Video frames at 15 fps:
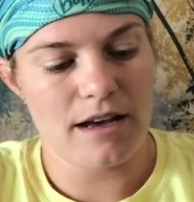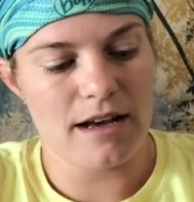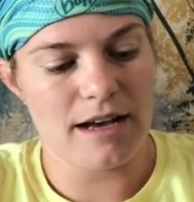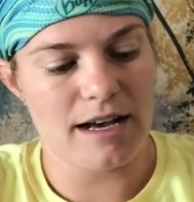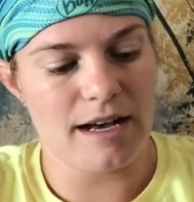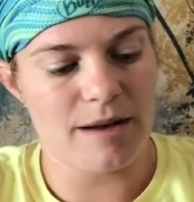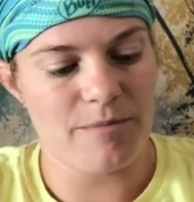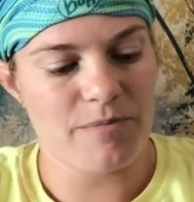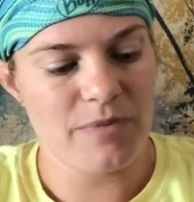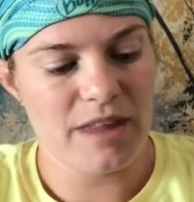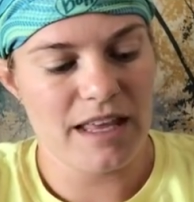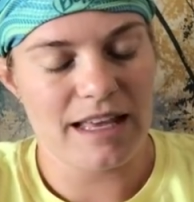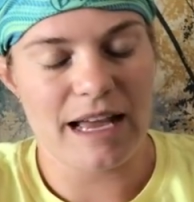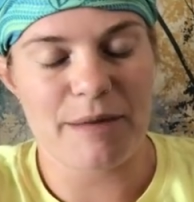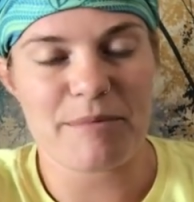
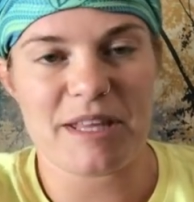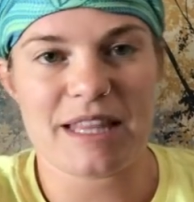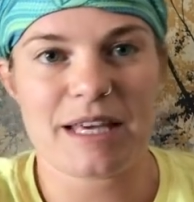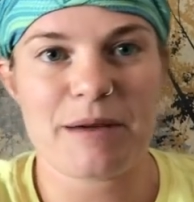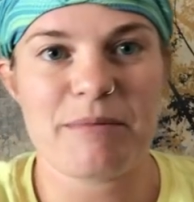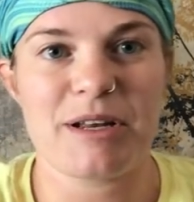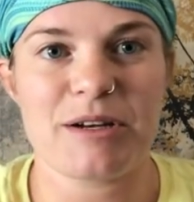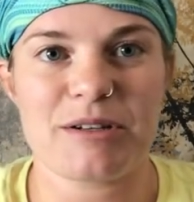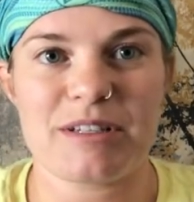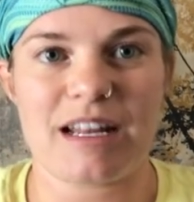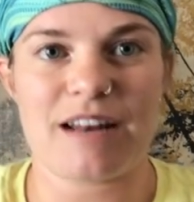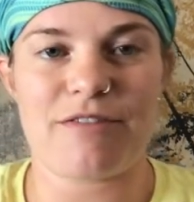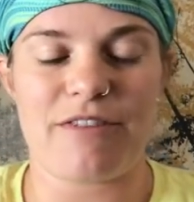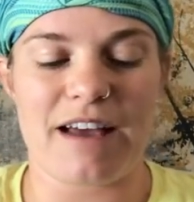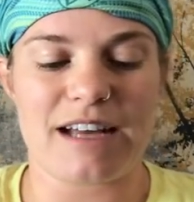I mean, the Camino is
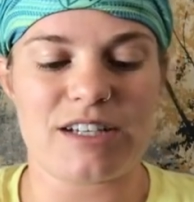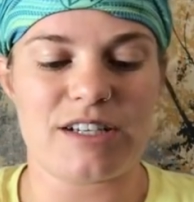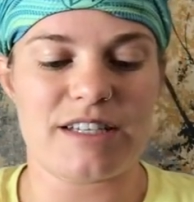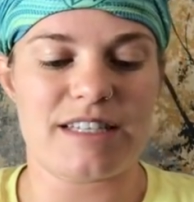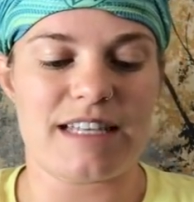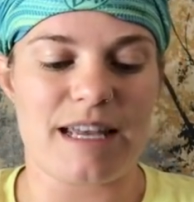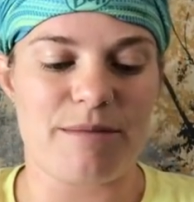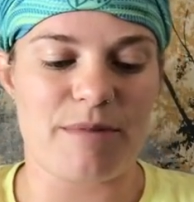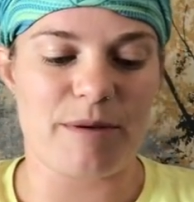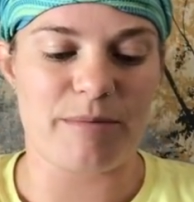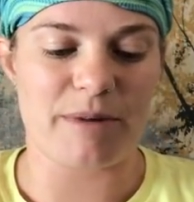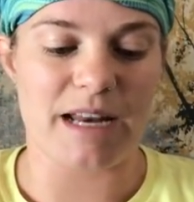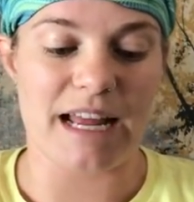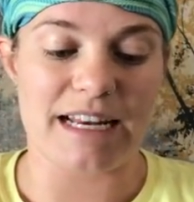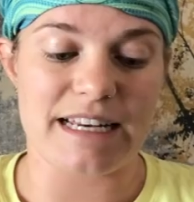not a fashion statement,
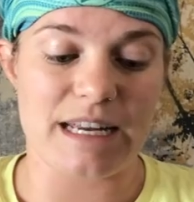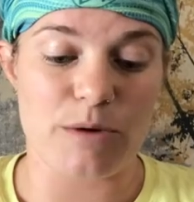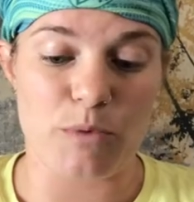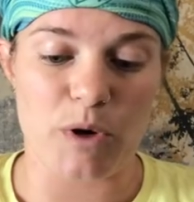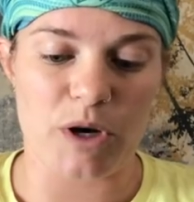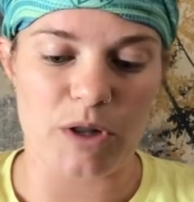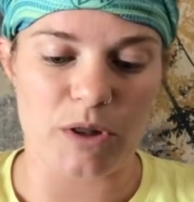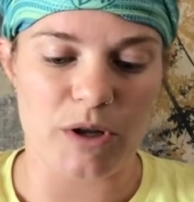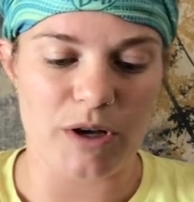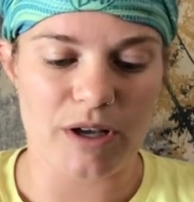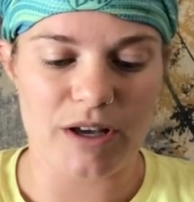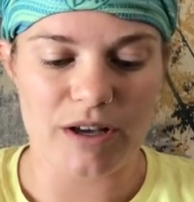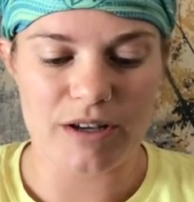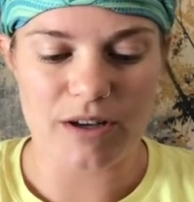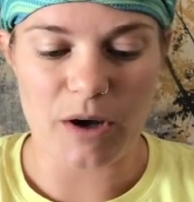but I did want to
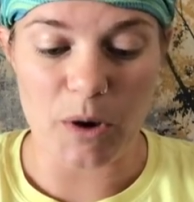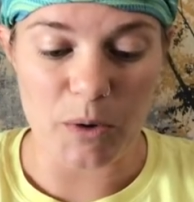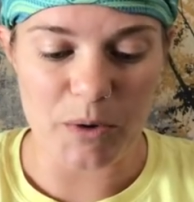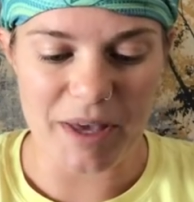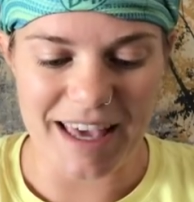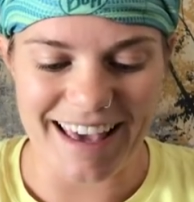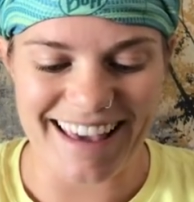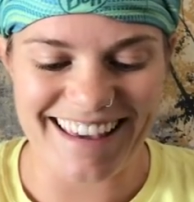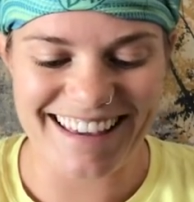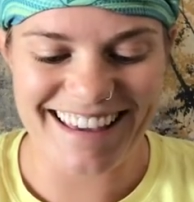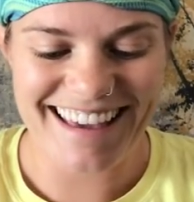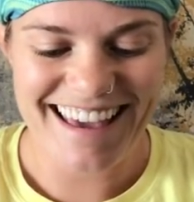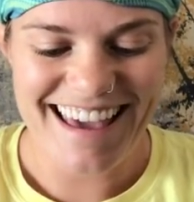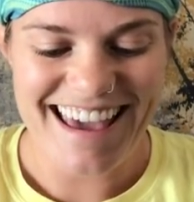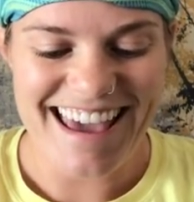look okay.